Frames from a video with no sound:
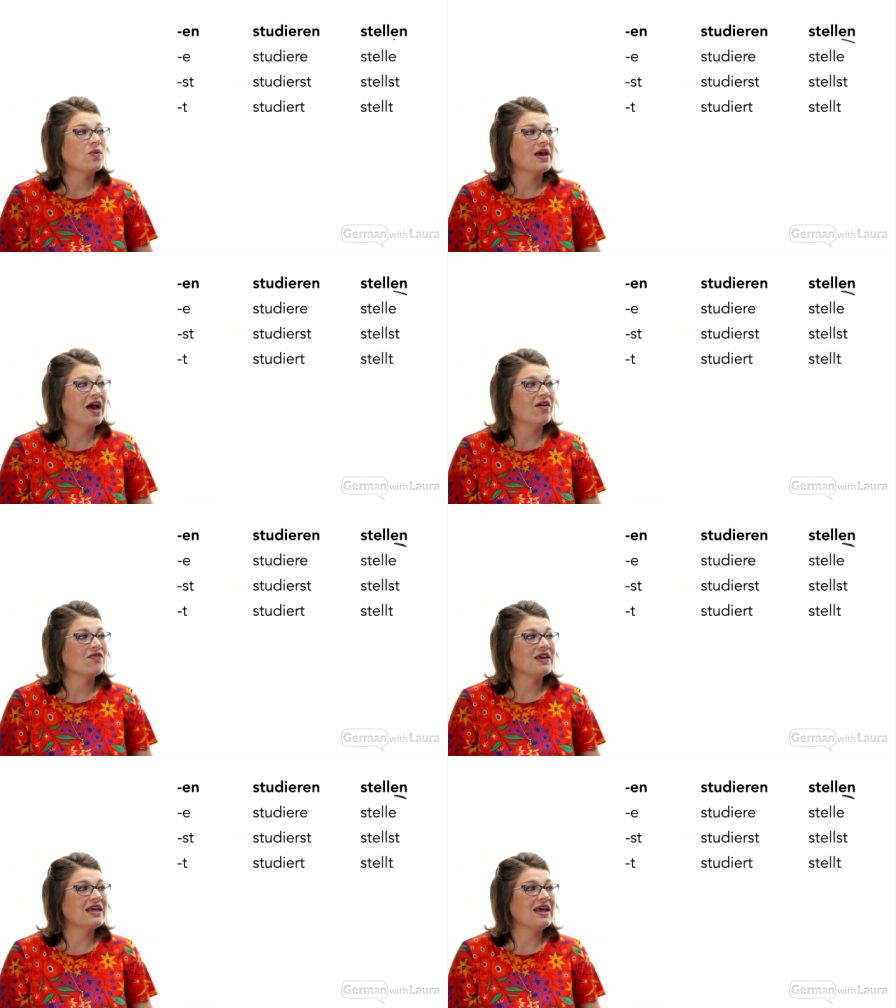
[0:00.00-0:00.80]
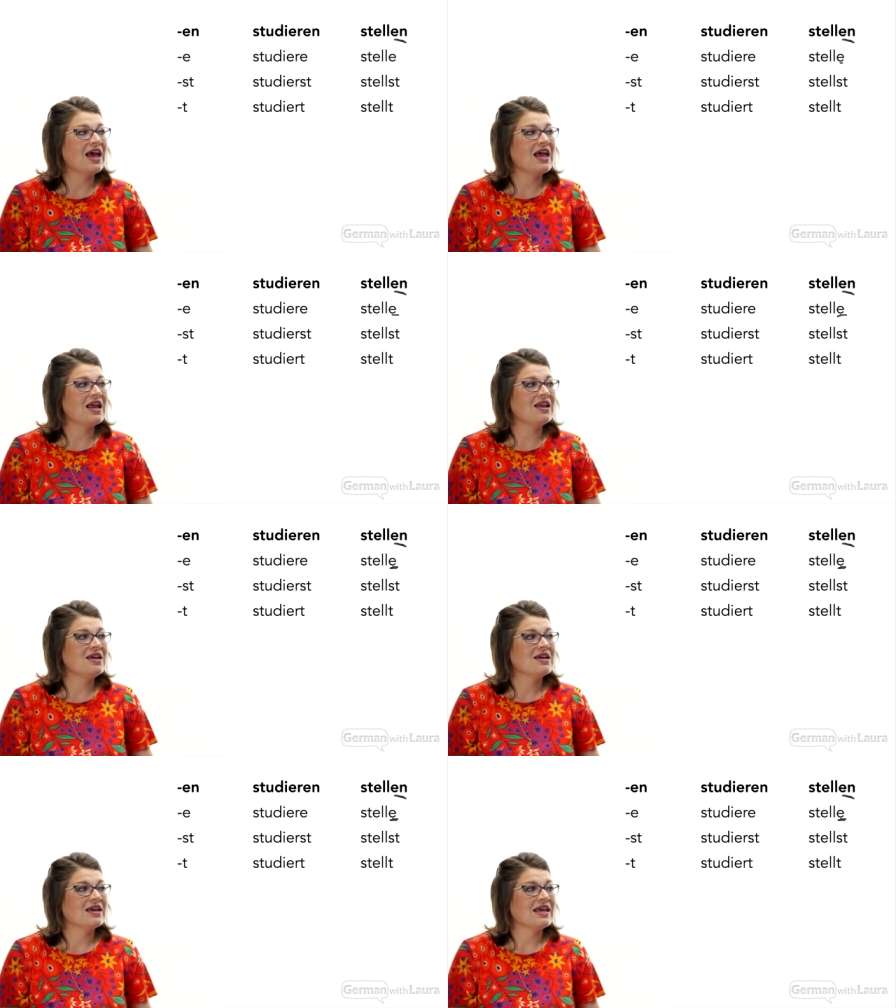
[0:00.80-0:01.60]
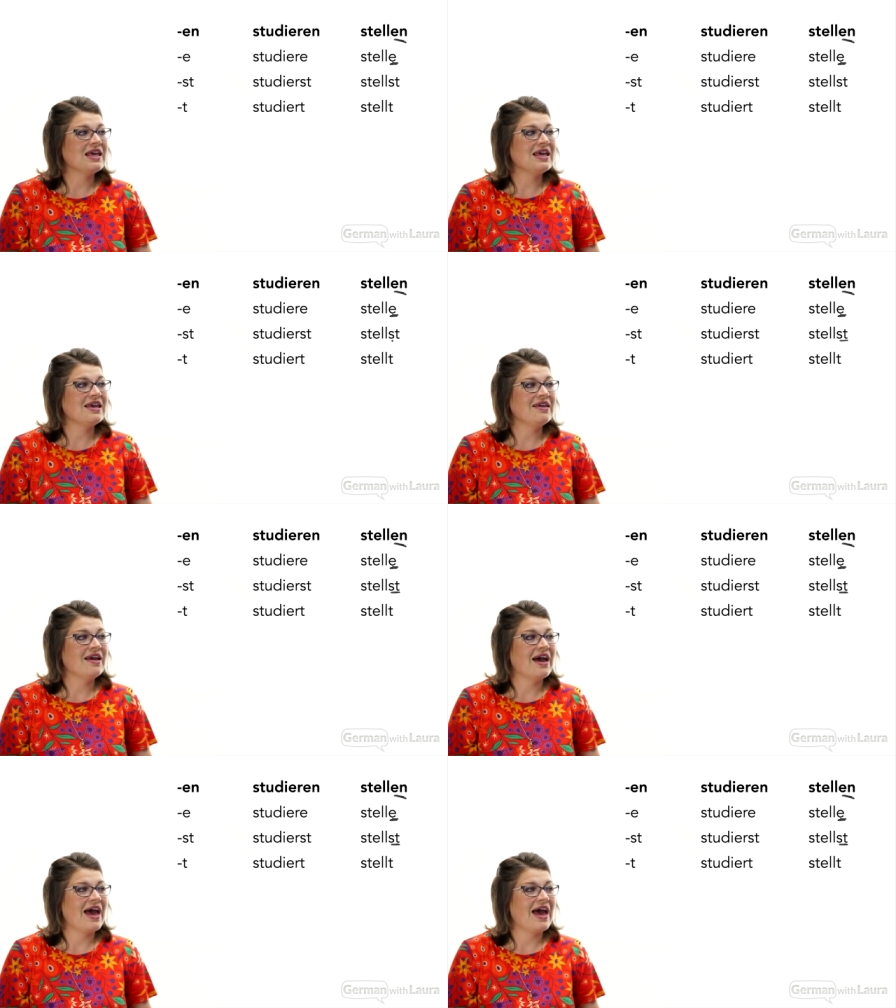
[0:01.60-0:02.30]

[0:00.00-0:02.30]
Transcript: We have en, e,